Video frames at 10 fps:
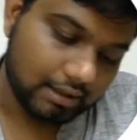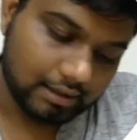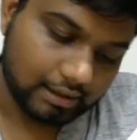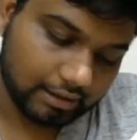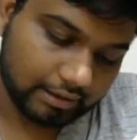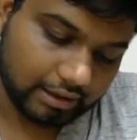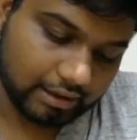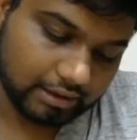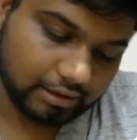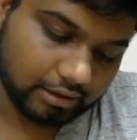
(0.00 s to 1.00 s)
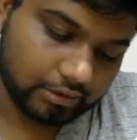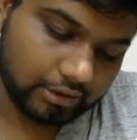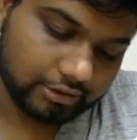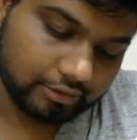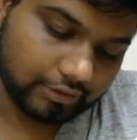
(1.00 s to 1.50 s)
And then in the
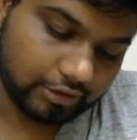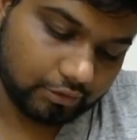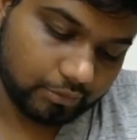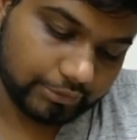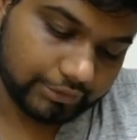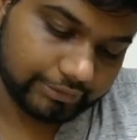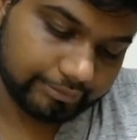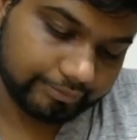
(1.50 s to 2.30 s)
case of a nose,